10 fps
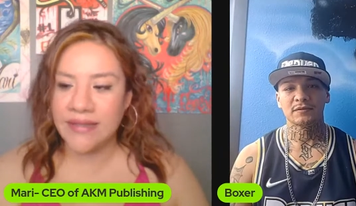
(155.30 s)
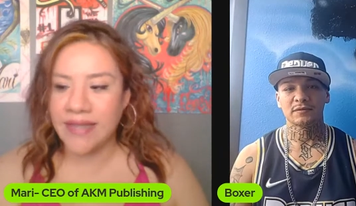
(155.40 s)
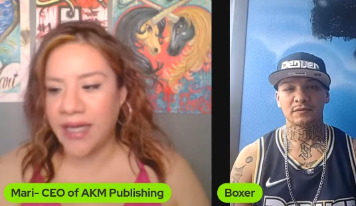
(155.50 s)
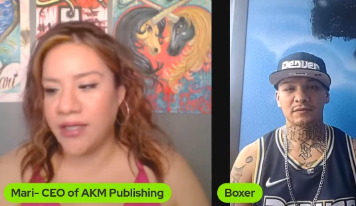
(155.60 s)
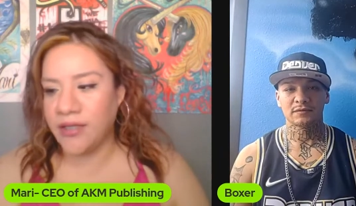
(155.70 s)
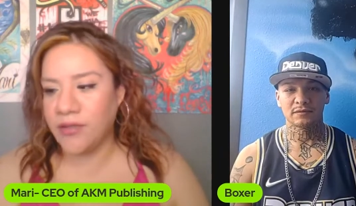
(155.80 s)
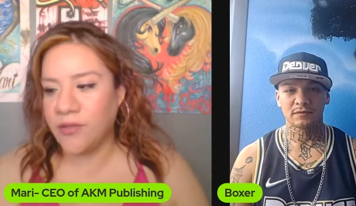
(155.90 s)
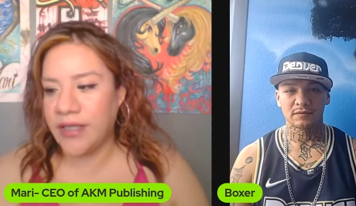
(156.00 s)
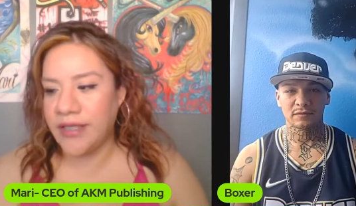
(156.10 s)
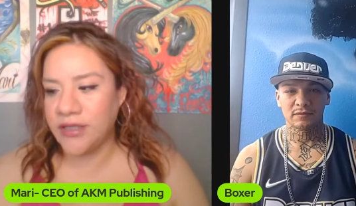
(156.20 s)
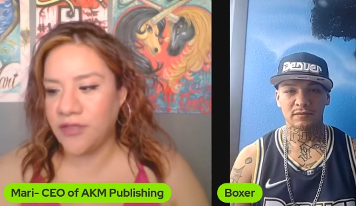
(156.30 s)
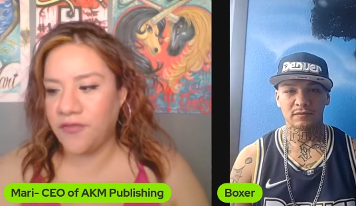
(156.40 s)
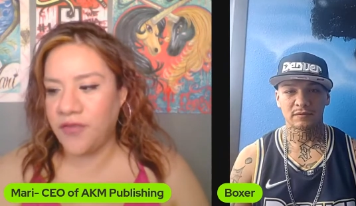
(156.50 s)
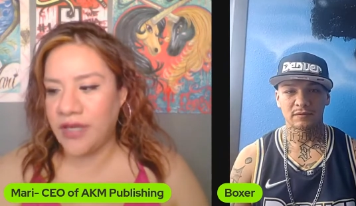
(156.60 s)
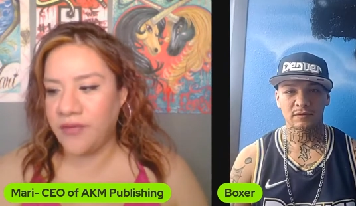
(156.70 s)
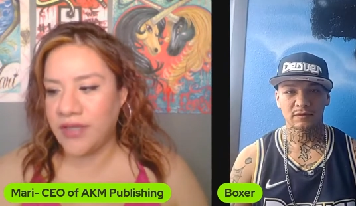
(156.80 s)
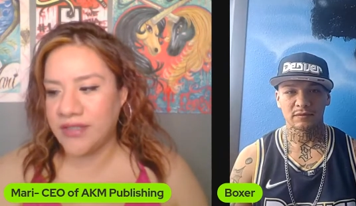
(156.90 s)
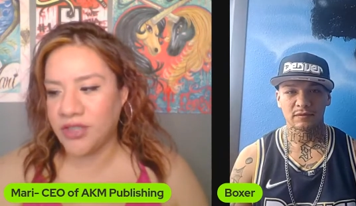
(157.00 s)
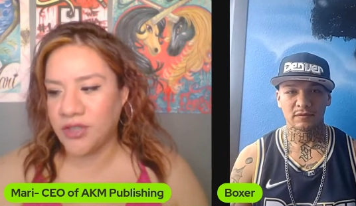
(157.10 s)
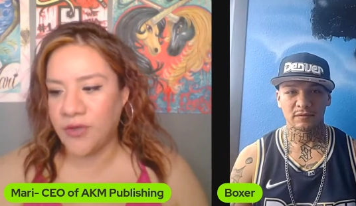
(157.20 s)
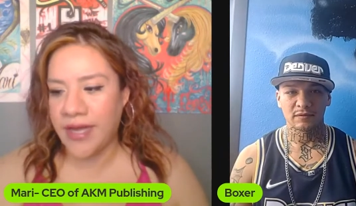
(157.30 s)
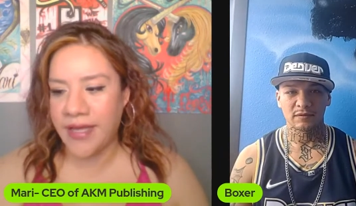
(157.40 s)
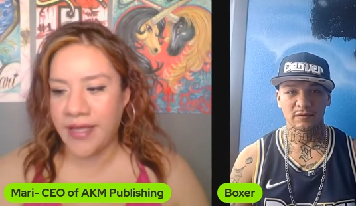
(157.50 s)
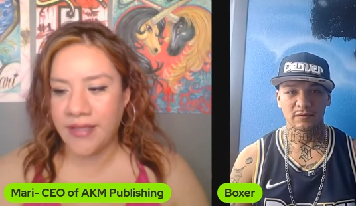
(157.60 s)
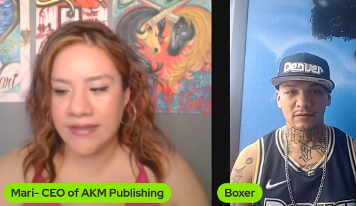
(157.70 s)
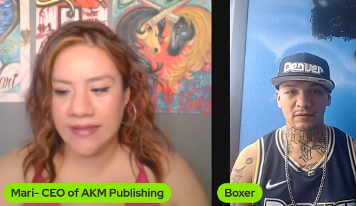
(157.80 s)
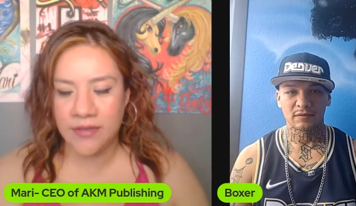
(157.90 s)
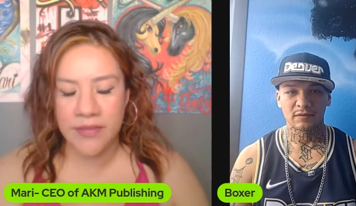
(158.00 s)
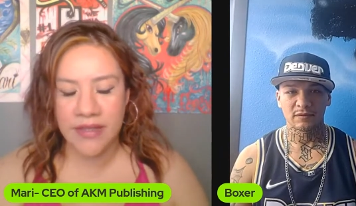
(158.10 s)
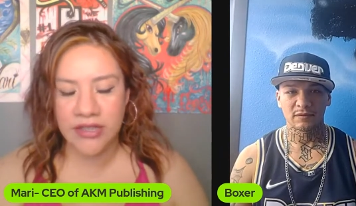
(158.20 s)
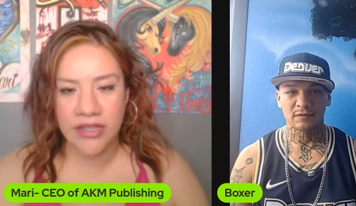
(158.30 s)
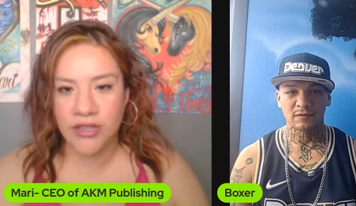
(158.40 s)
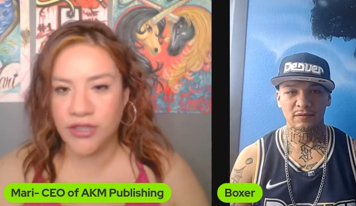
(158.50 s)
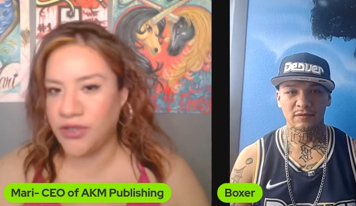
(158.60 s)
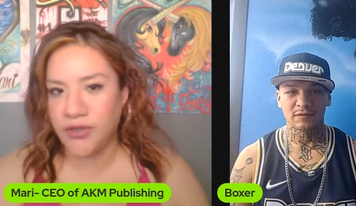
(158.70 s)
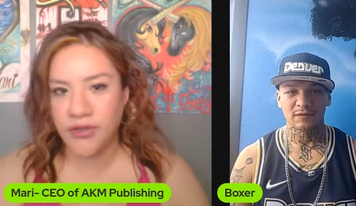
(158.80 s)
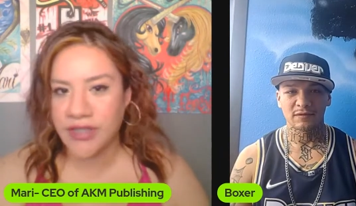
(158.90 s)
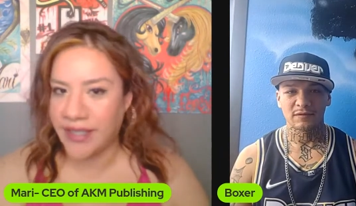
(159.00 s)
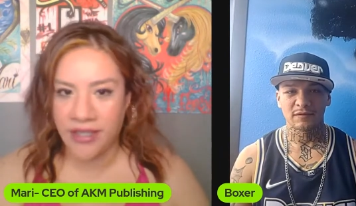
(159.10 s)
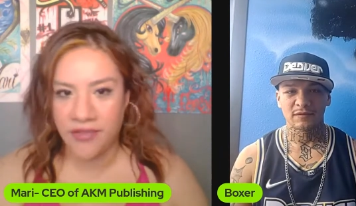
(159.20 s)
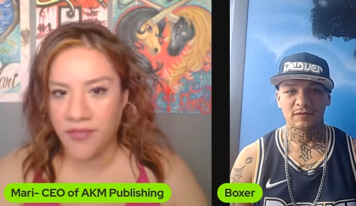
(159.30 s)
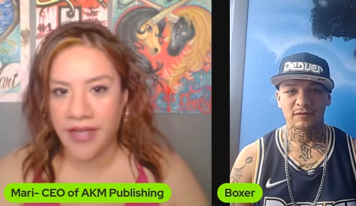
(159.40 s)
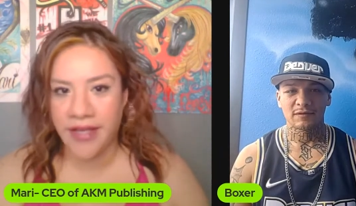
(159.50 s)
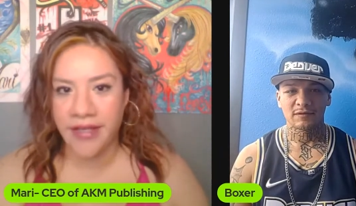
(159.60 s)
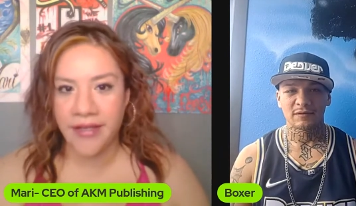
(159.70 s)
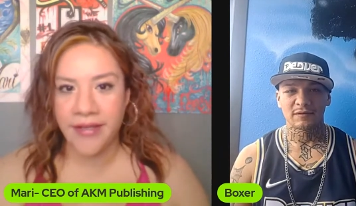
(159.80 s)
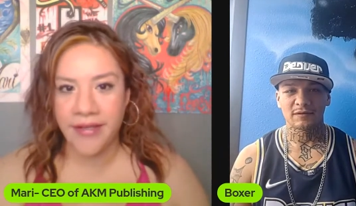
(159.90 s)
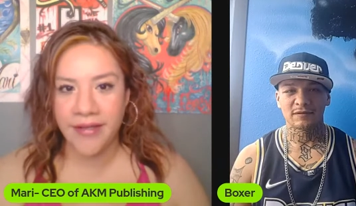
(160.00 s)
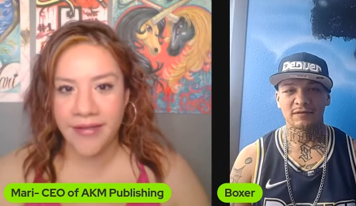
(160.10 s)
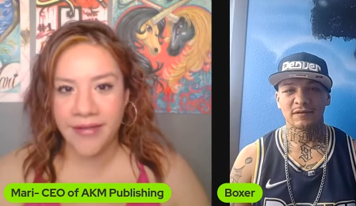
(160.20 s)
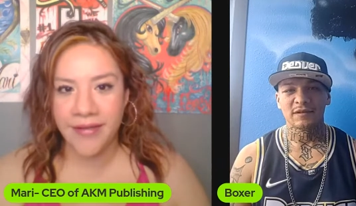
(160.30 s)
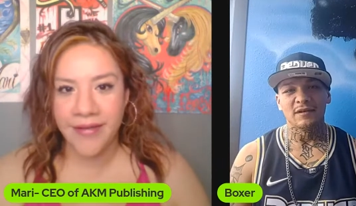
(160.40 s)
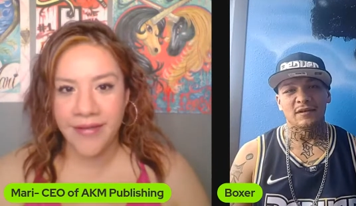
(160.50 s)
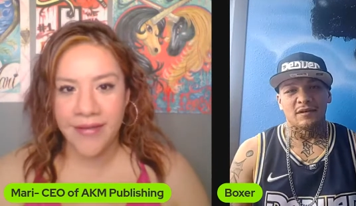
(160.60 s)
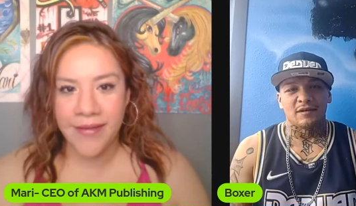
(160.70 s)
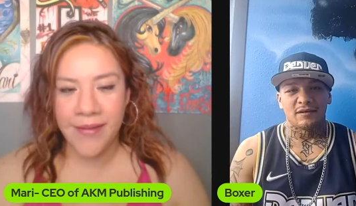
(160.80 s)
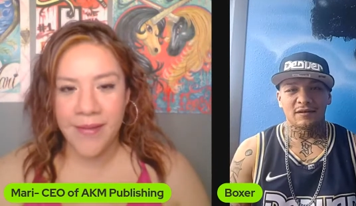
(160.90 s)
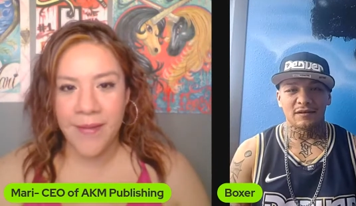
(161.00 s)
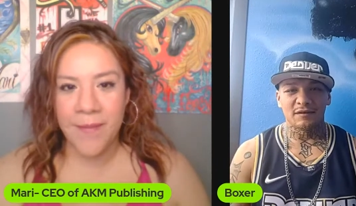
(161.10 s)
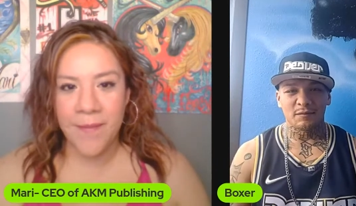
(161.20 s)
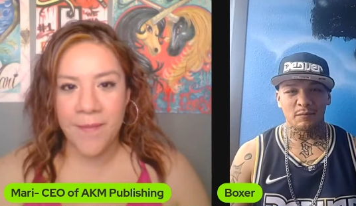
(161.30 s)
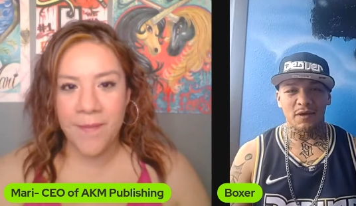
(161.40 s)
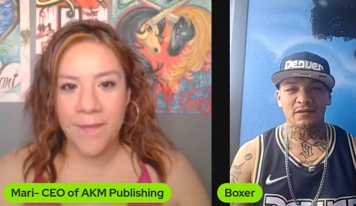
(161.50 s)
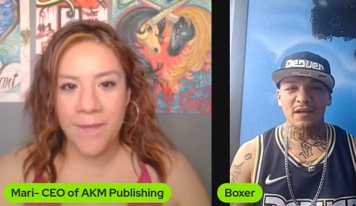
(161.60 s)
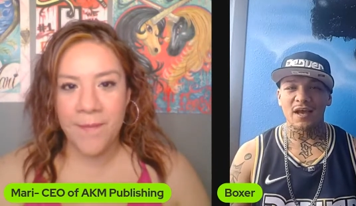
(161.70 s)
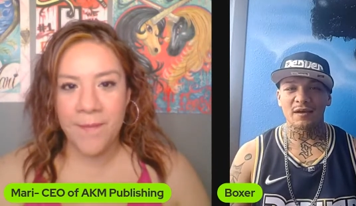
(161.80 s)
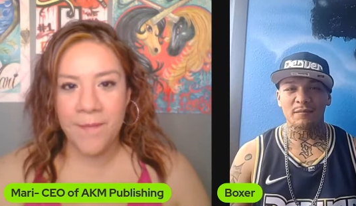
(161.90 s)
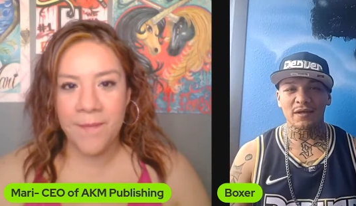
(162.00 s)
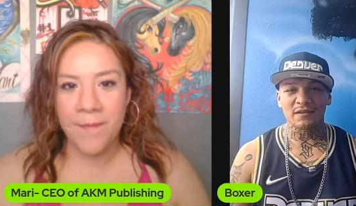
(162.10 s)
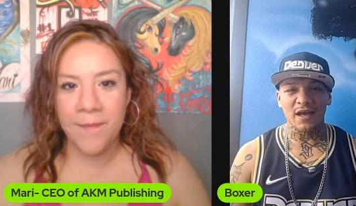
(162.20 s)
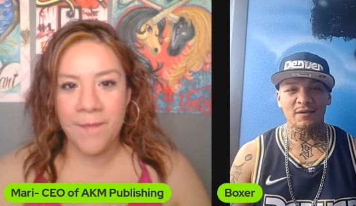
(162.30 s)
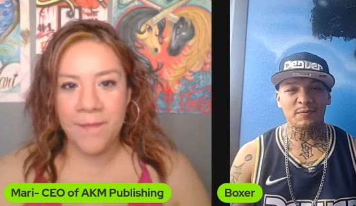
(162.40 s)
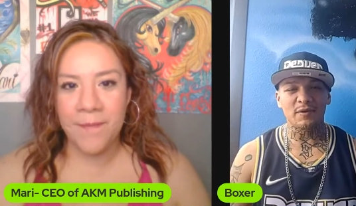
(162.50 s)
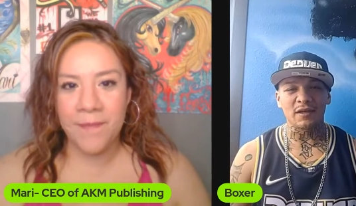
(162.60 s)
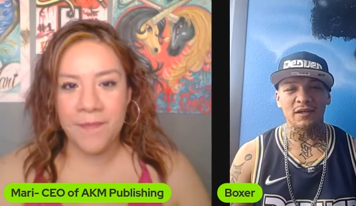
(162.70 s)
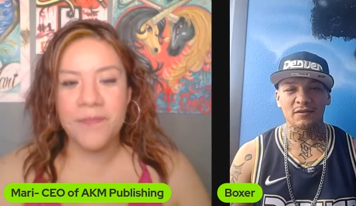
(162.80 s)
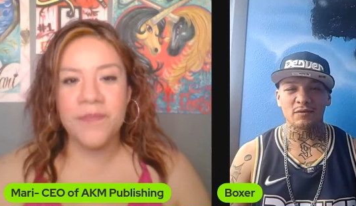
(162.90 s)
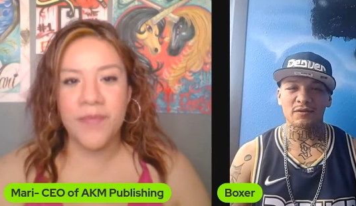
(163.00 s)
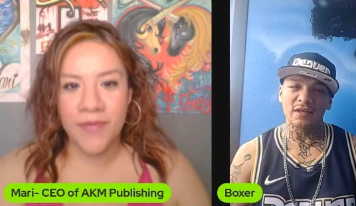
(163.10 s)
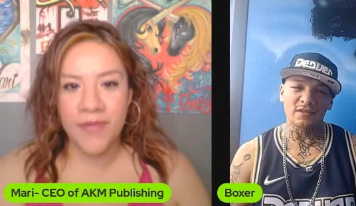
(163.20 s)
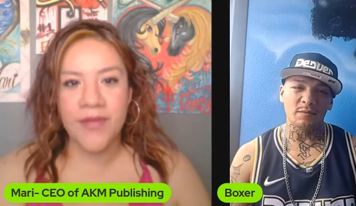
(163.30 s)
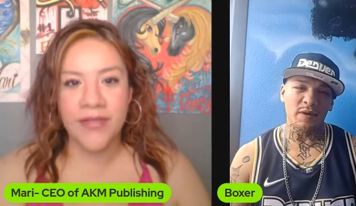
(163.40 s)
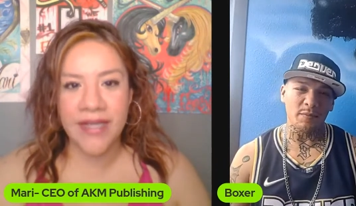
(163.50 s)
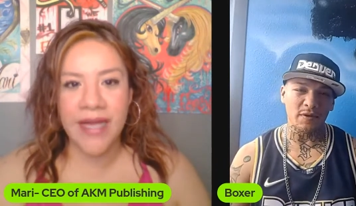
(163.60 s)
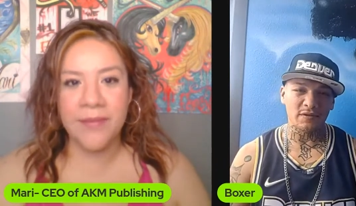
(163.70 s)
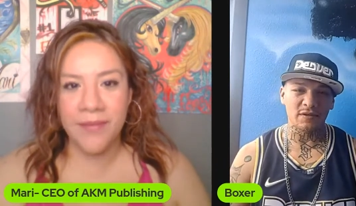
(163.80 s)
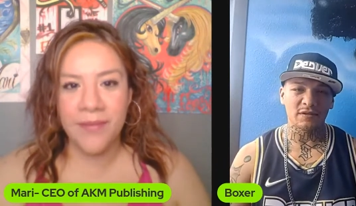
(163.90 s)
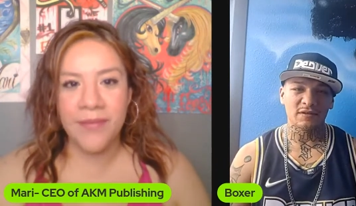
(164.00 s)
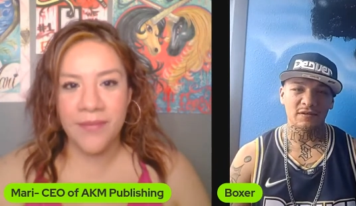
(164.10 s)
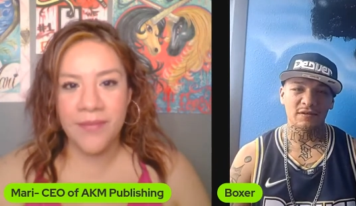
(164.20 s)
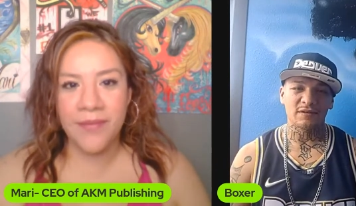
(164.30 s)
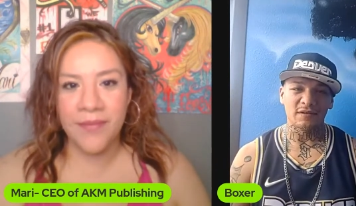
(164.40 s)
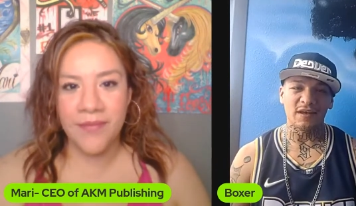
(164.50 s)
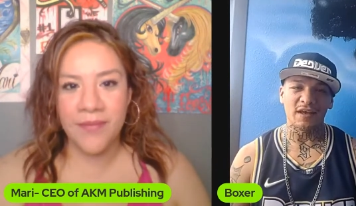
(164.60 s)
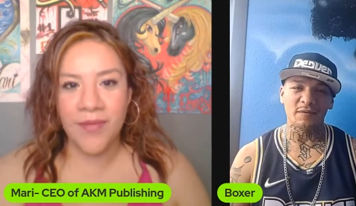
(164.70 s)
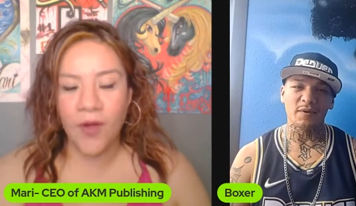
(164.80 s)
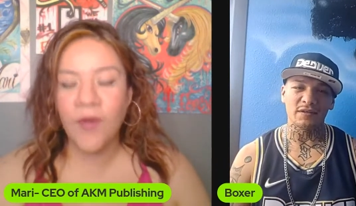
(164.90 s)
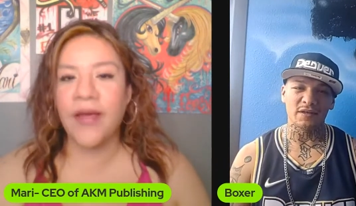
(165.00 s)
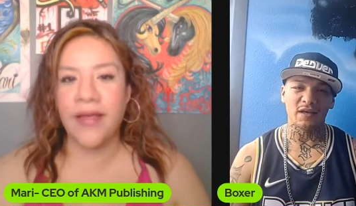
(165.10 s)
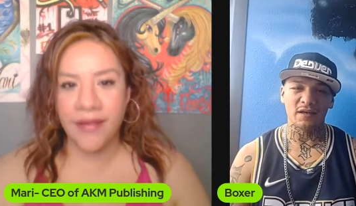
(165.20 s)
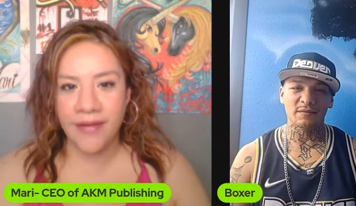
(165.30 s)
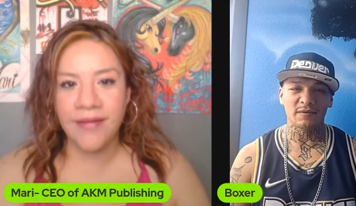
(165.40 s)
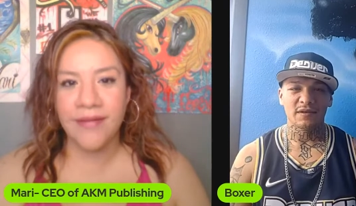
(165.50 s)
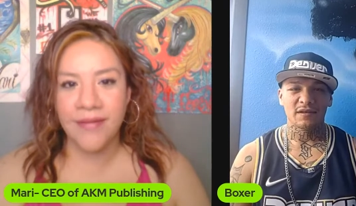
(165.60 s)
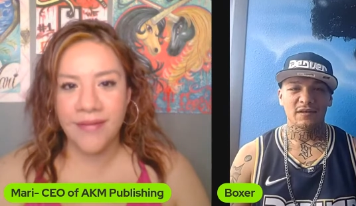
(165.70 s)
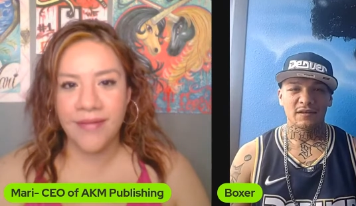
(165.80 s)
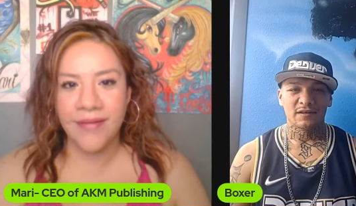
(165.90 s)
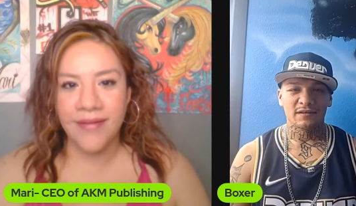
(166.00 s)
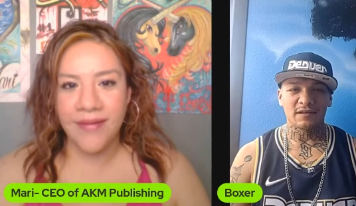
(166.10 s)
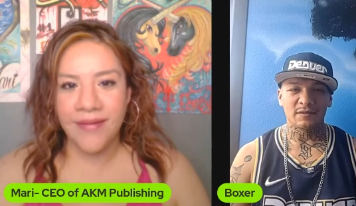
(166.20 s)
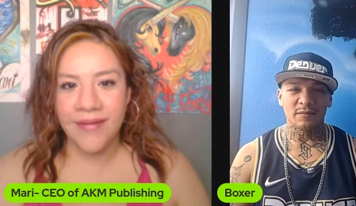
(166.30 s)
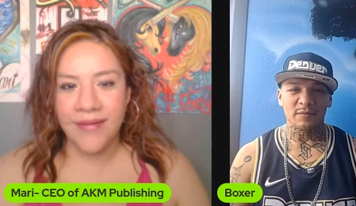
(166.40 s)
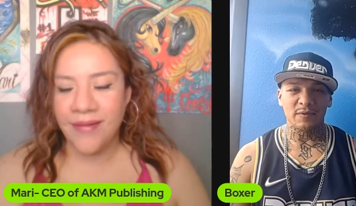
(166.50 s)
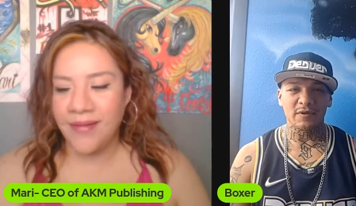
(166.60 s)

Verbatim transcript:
Speaker 1: style, what is your favorite strike submission to use, like in a fight?
Speaker 2: Uh, my jab, my jab, pretty lethal, set up my punches. Yeah, okay. my jab, Set to my